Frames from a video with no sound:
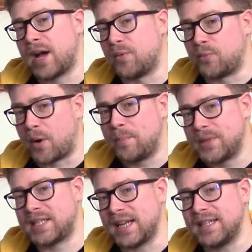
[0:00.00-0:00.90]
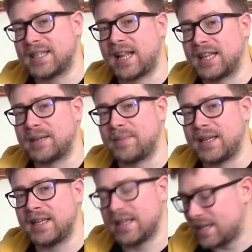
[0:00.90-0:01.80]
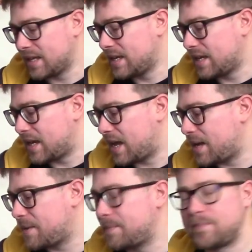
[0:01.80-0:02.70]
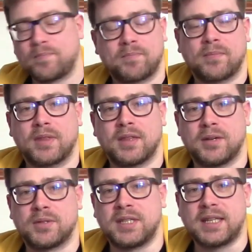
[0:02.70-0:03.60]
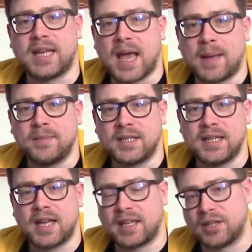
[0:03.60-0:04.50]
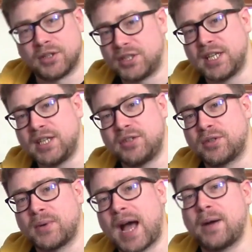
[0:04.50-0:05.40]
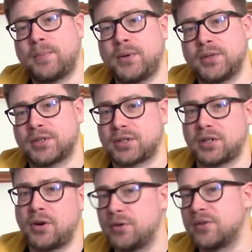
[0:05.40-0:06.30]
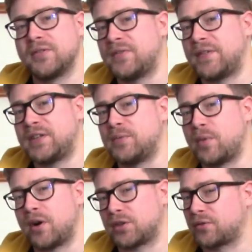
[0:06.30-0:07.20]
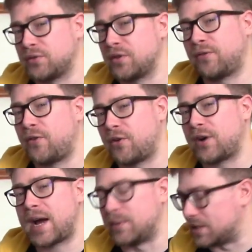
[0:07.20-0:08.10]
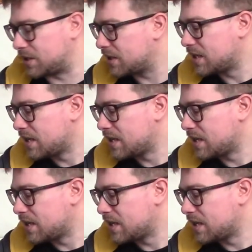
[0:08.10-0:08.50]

at 1% telling me that it was nearly empty, and then continued to output 150 watts for another 4 hours.